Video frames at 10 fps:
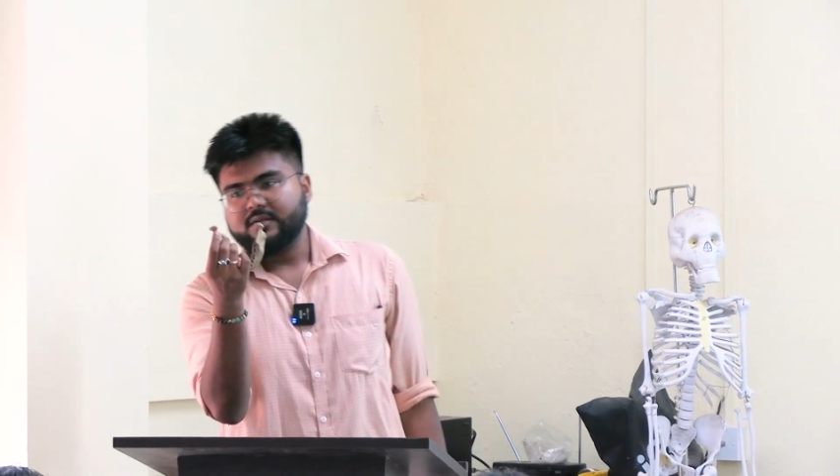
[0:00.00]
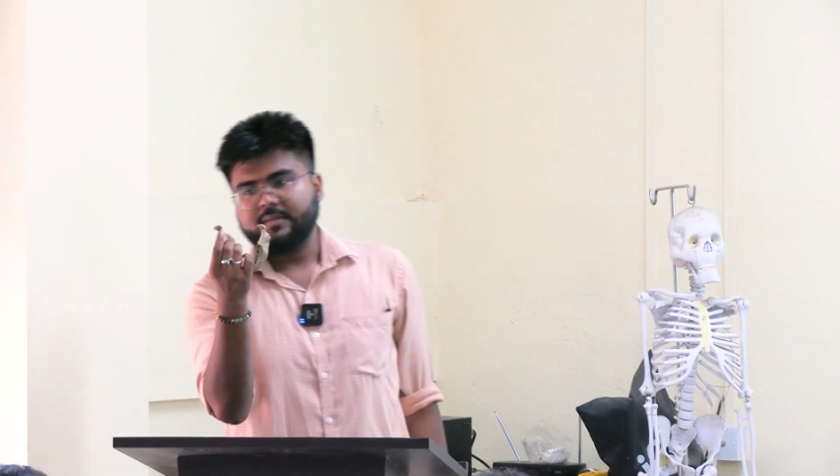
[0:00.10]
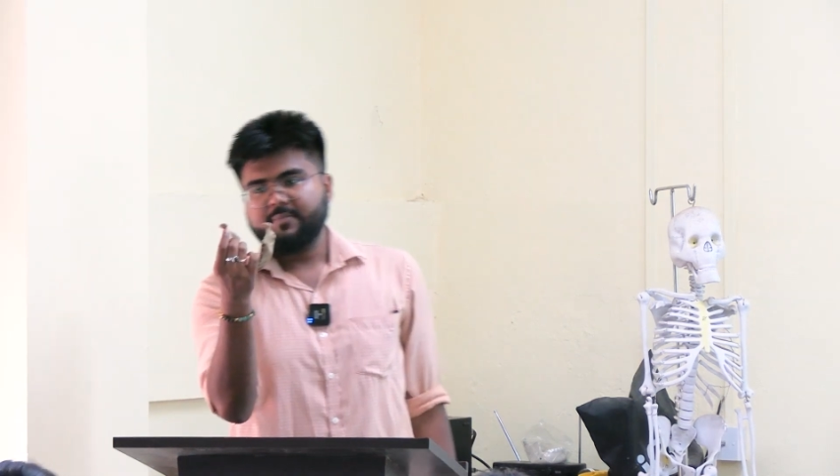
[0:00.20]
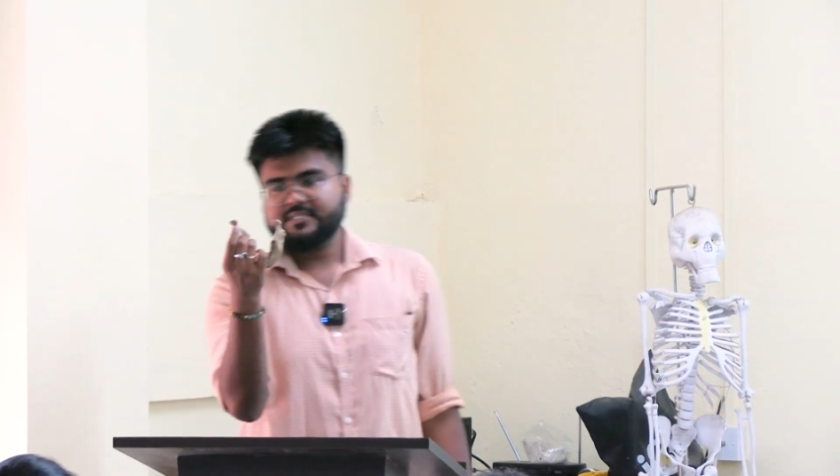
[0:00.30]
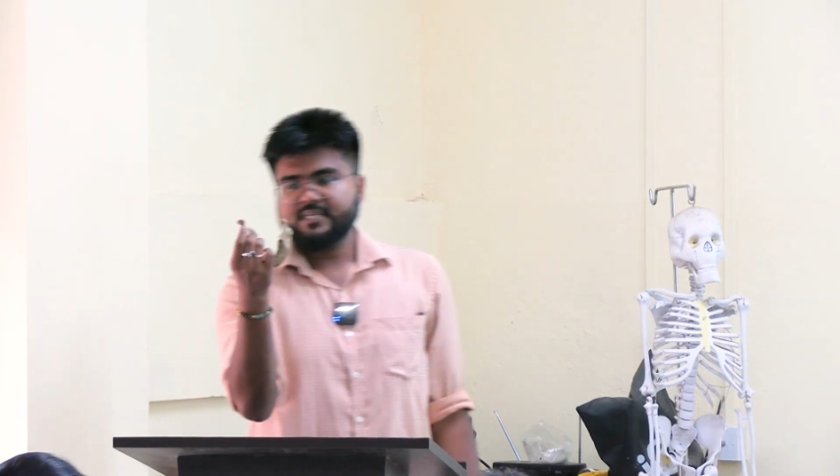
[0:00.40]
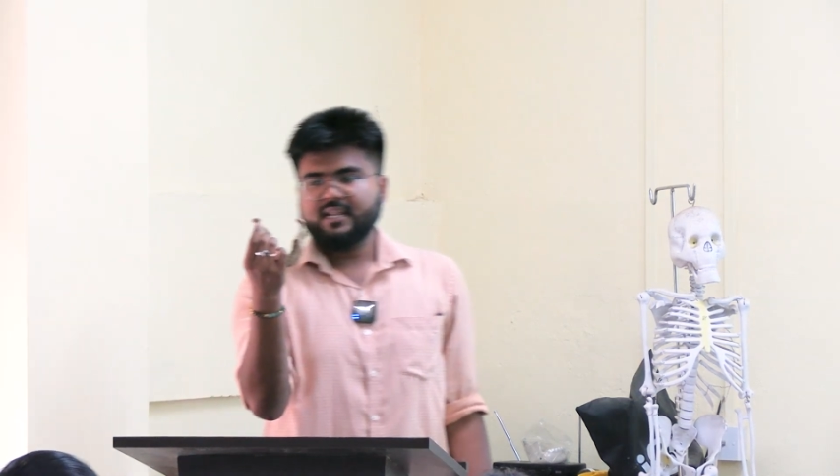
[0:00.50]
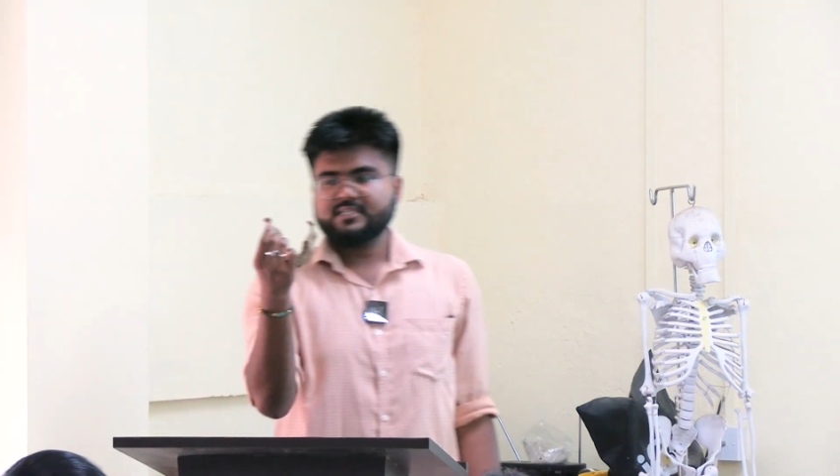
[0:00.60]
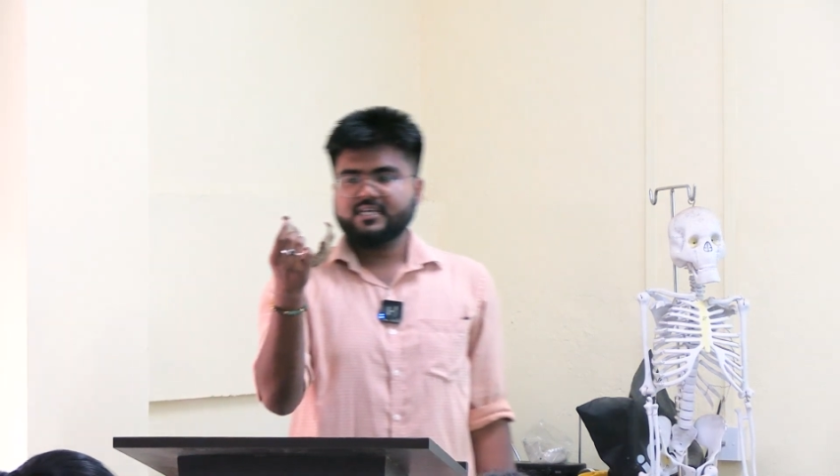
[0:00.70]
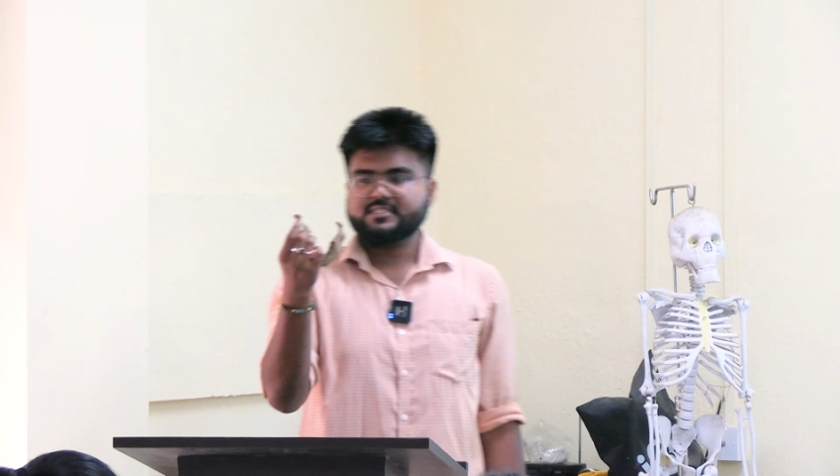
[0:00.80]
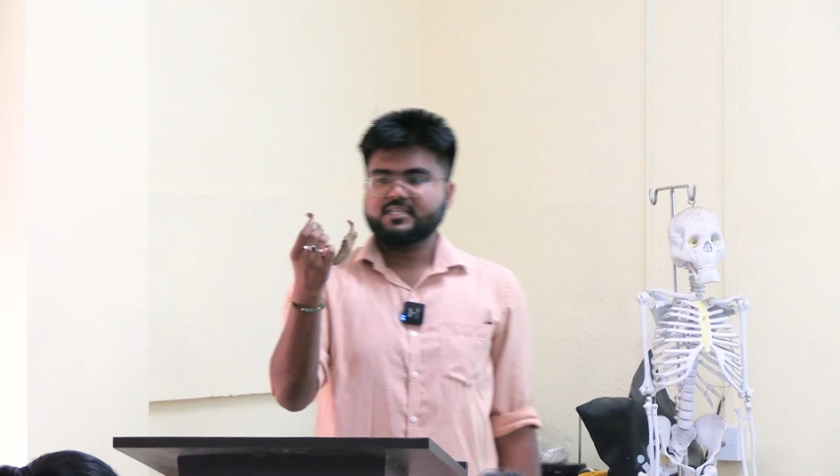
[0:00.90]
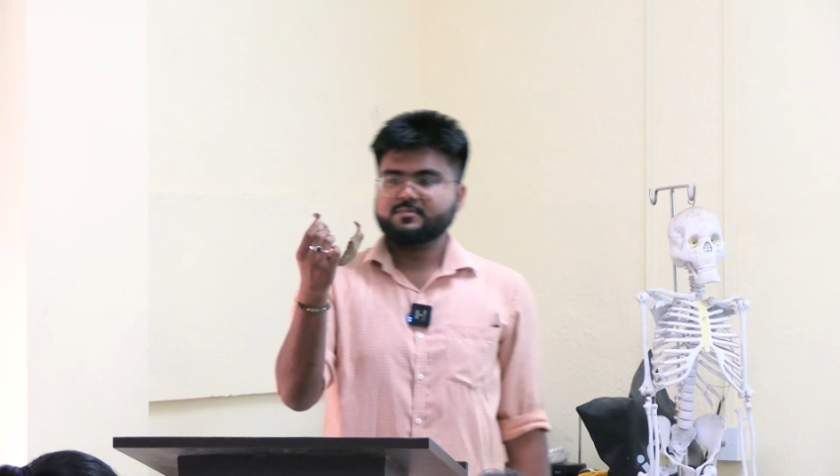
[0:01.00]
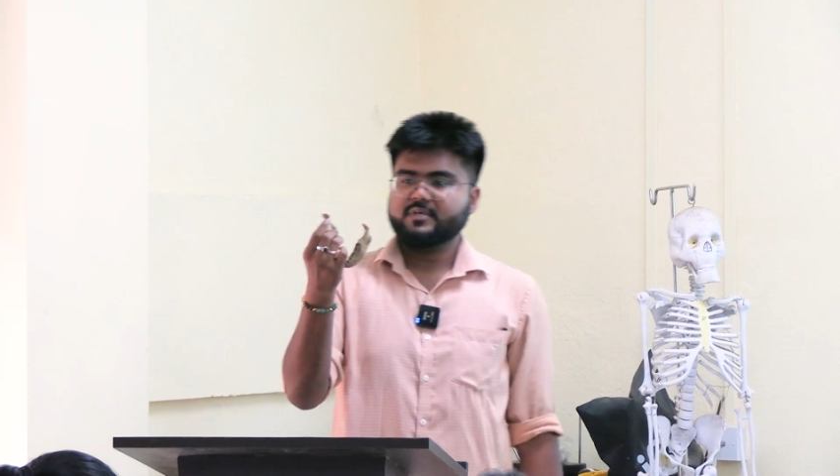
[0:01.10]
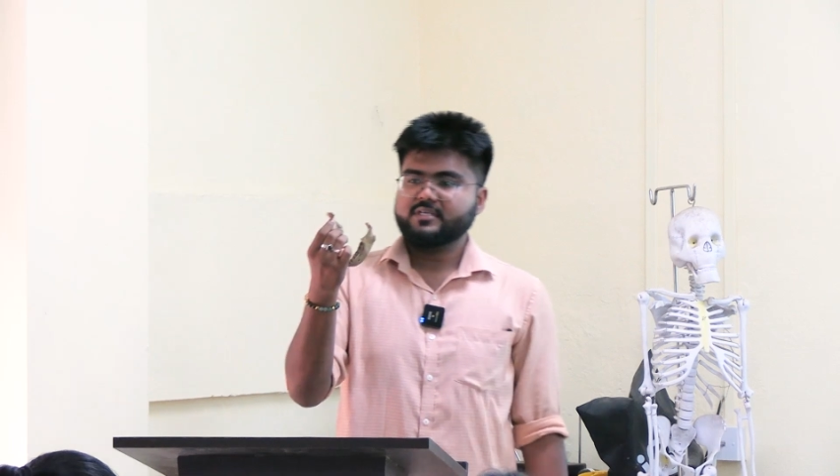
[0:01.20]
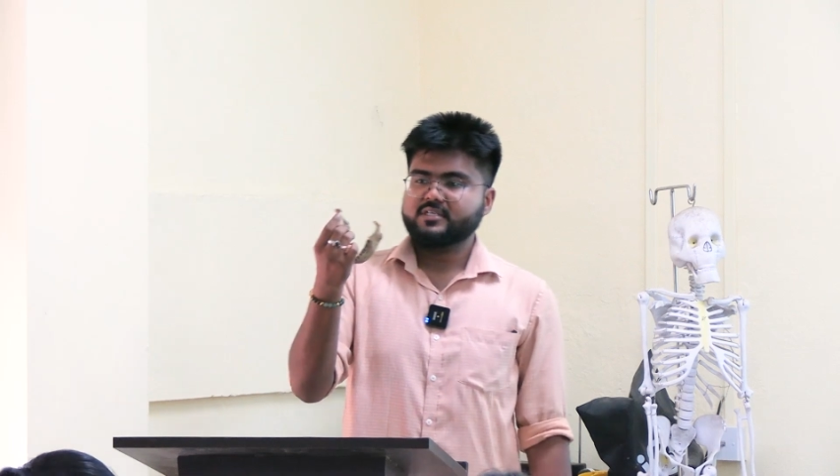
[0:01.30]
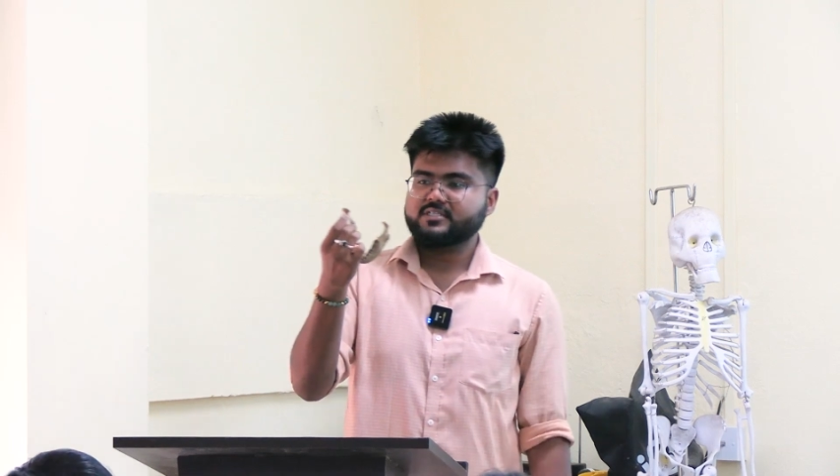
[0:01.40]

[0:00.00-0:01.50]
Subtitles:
depression like structure is present,